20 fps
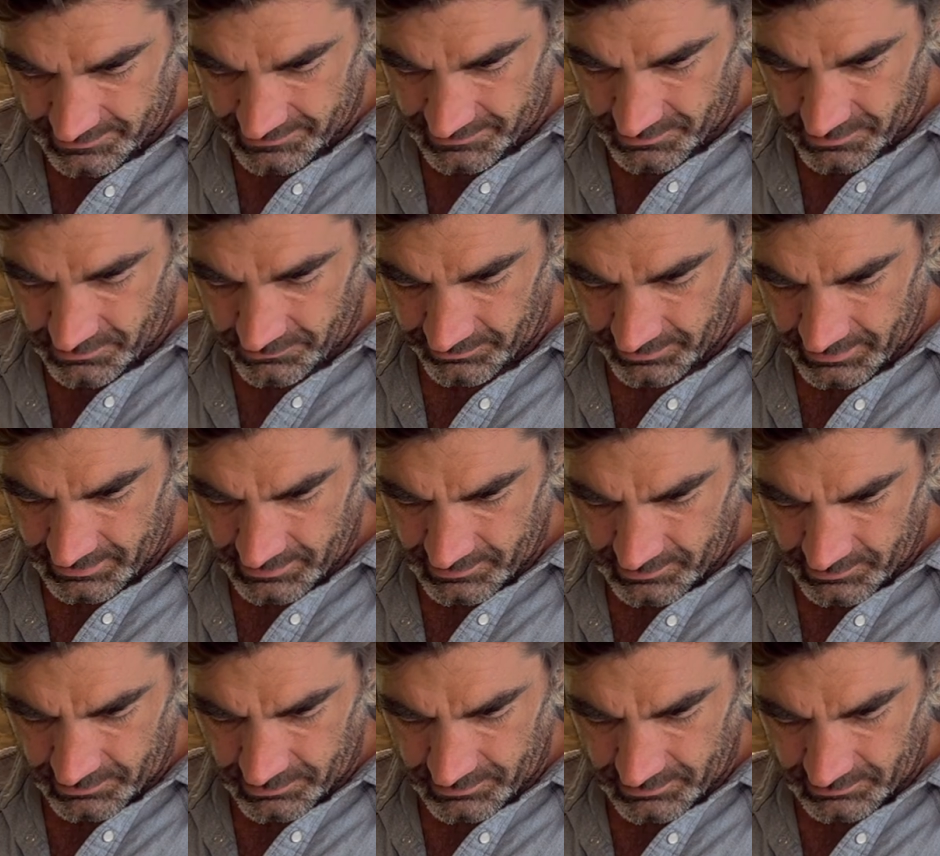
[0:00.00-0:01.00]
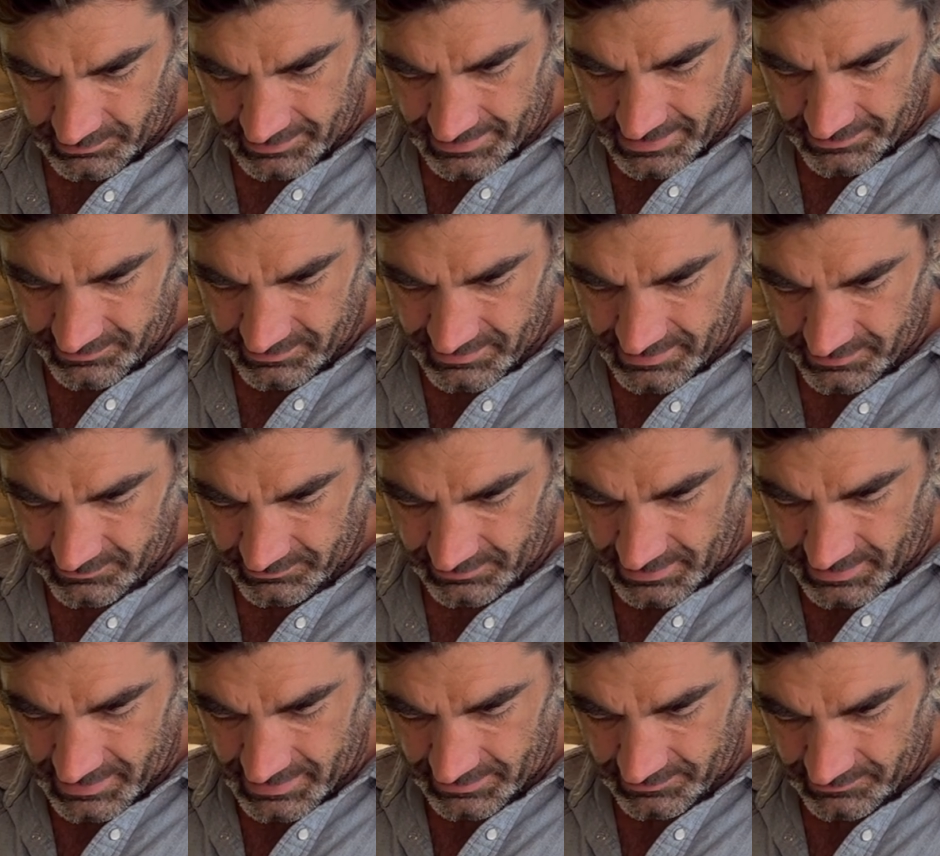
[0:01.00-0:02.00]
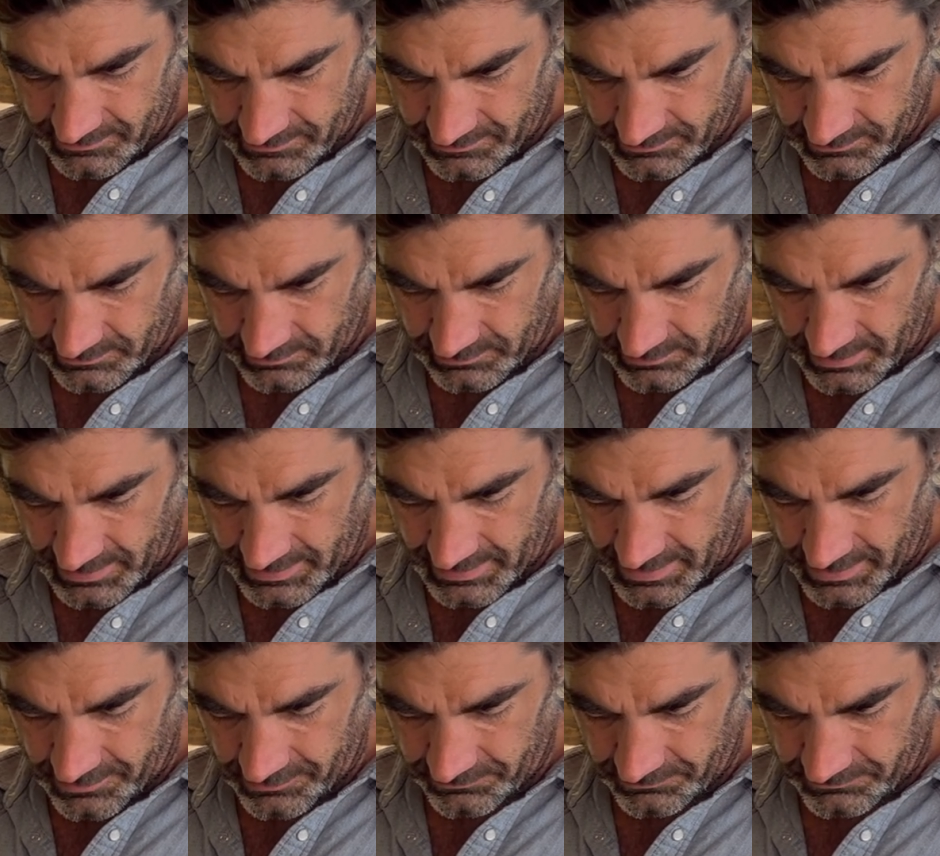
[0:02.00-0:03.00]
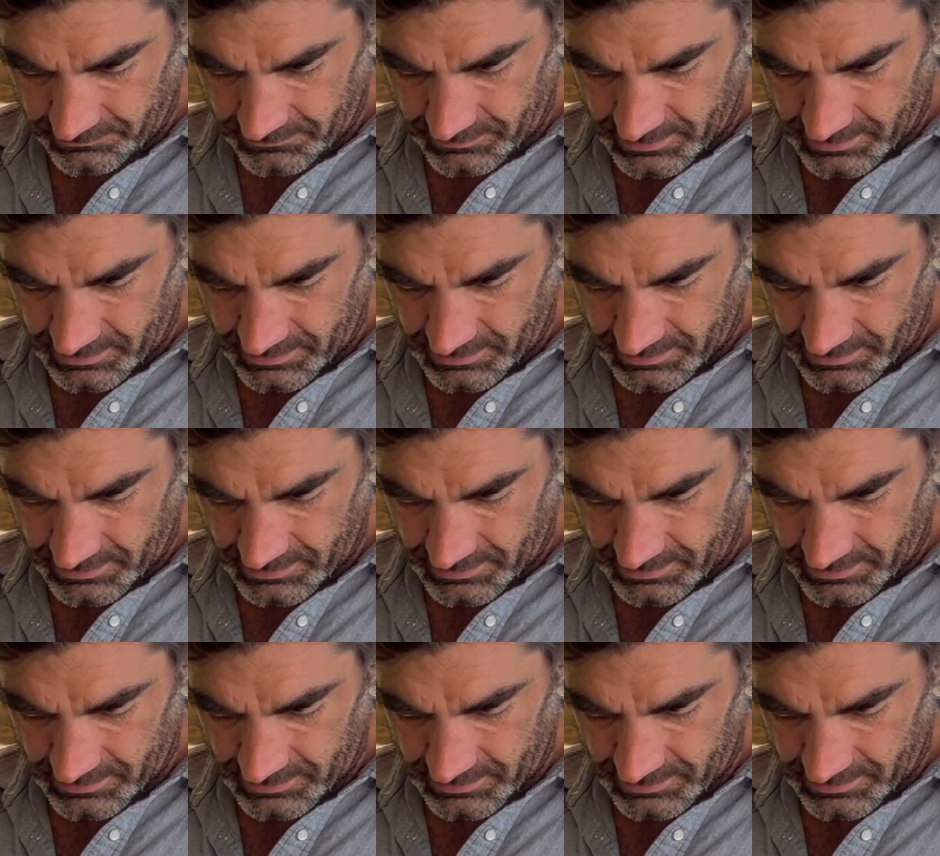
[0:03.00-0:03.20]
So you can lay out a center line, lay out